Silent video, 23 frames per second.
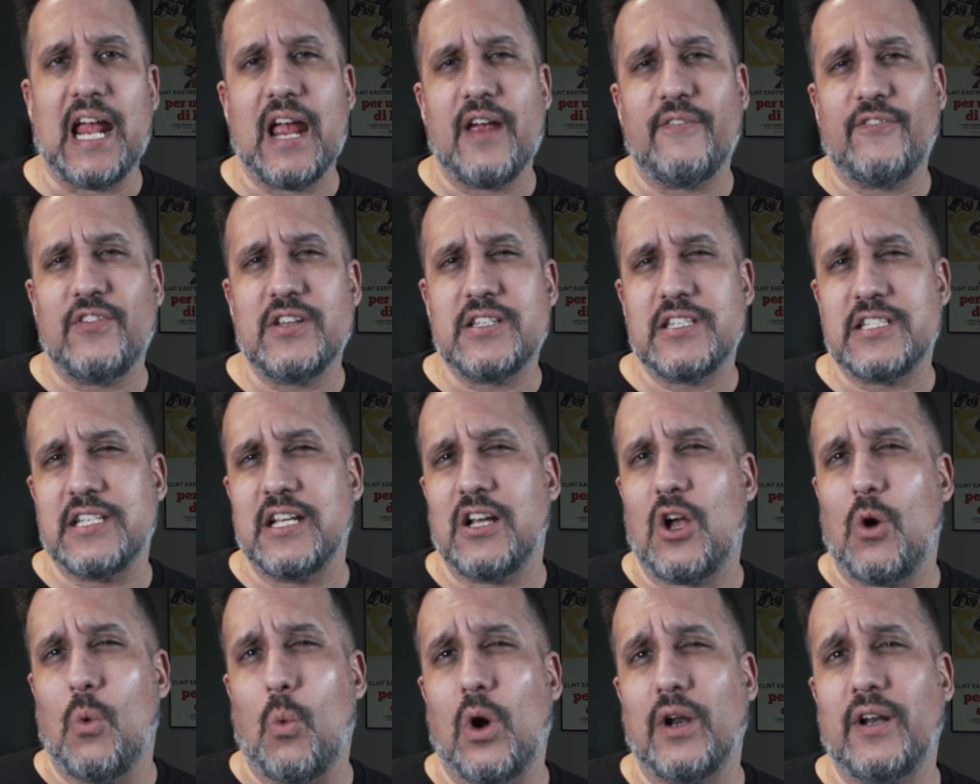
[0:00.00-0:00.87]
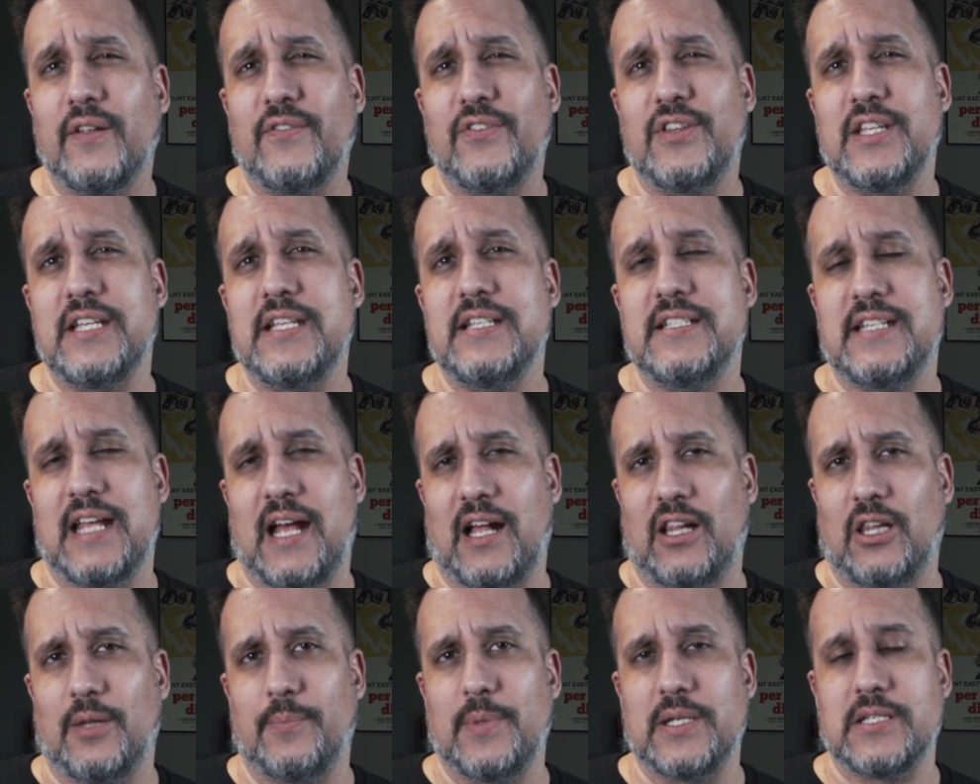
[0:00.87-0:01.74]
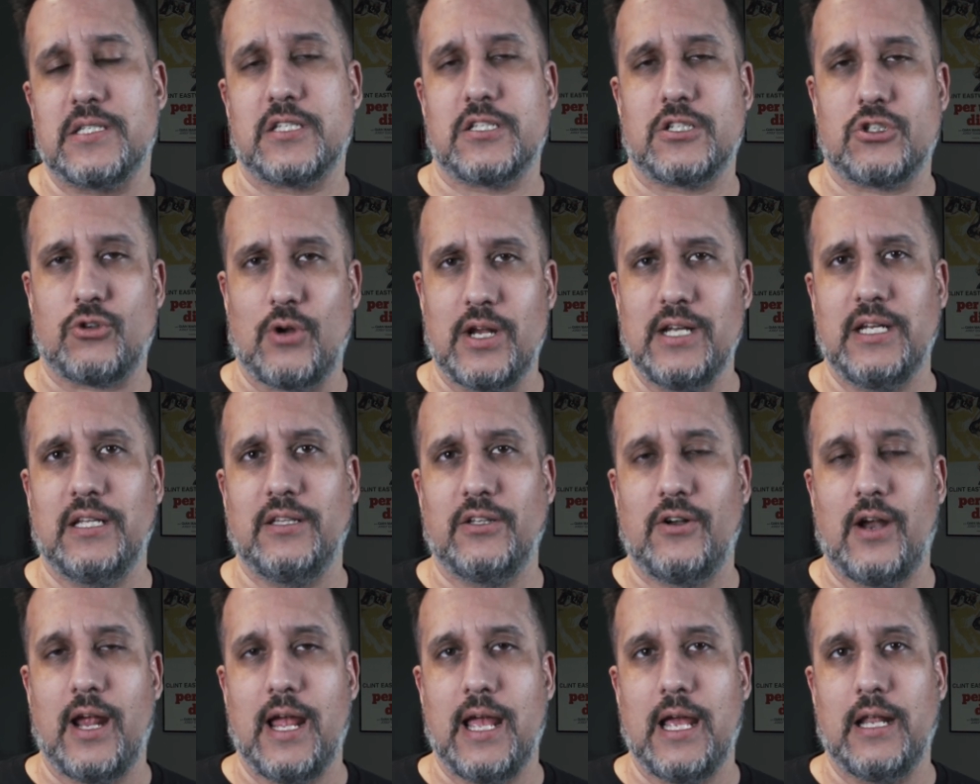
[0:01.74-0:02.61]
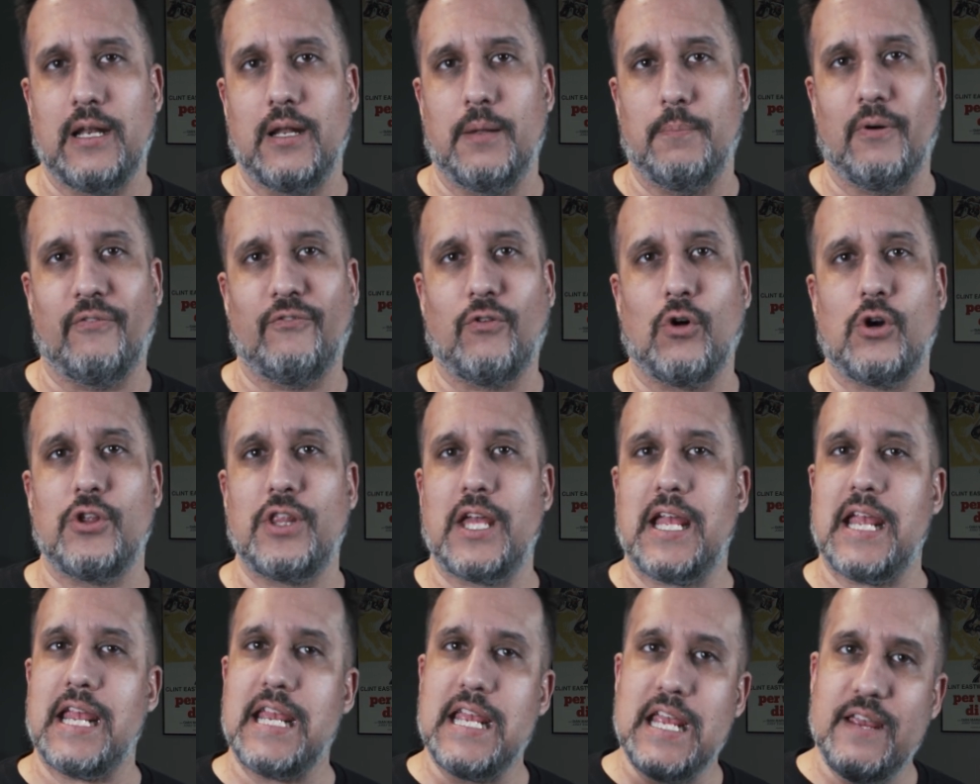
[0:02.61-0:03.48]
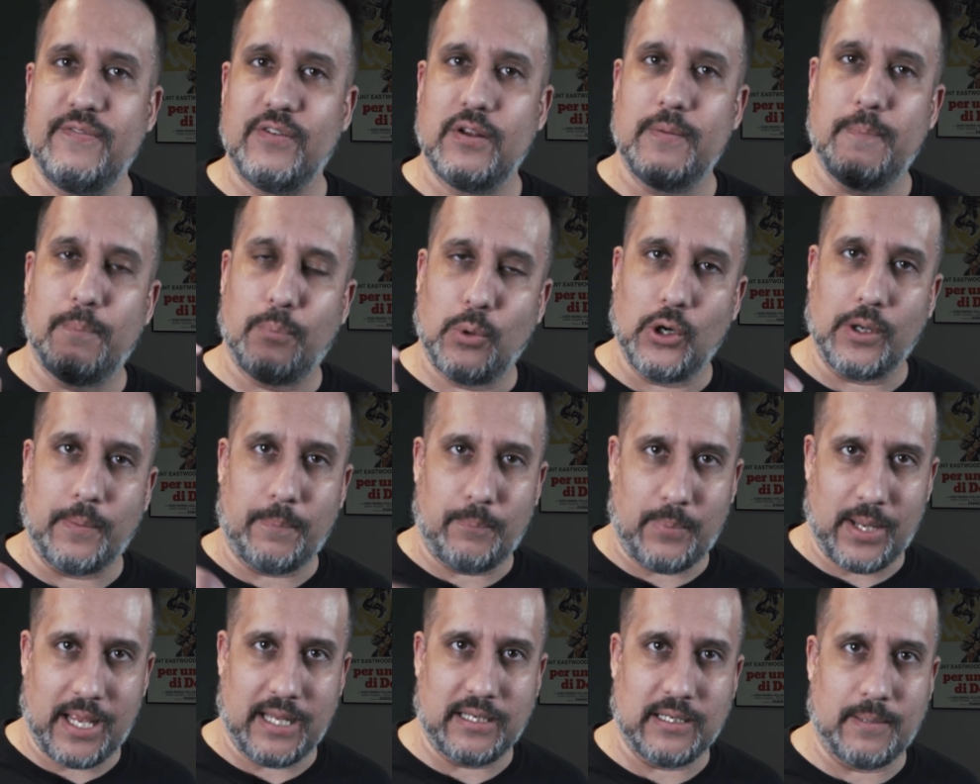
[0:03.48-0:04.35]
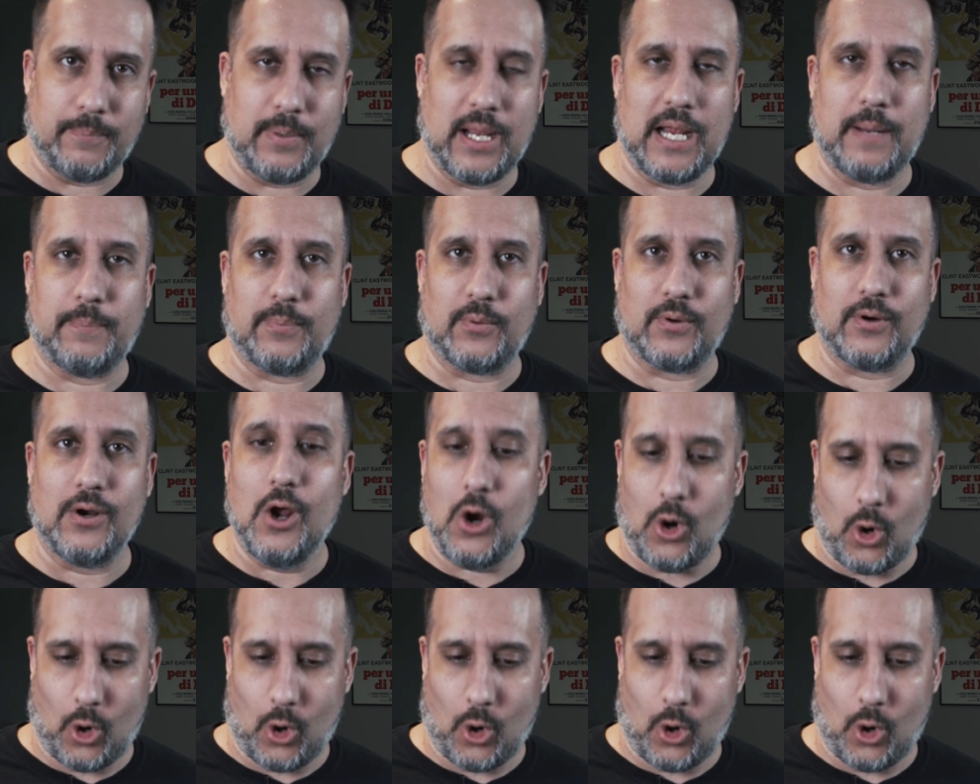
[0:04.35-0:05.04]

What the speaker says: every single one of these elements straight in their head before they even put pen to paper